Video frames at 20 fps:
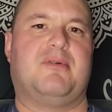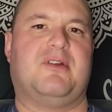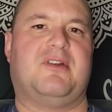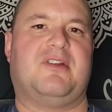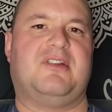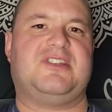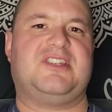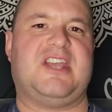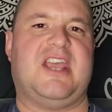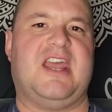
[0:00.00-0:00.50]

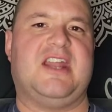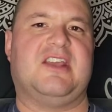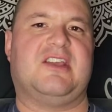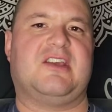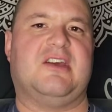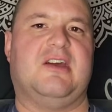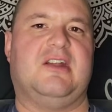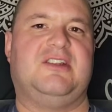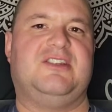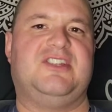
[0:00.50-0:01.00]

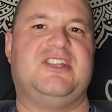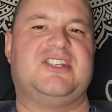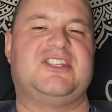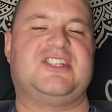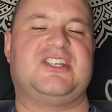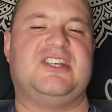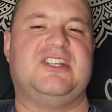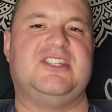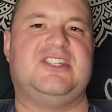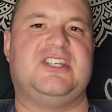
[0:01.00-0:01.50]
Britannica
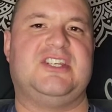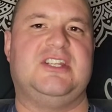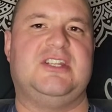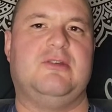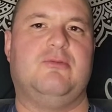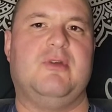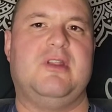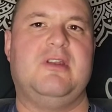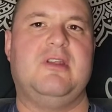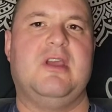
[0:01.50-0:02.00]

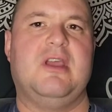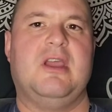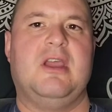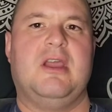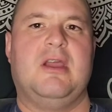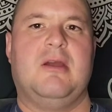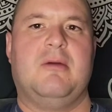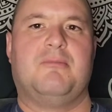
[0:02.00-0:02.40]
discontinuing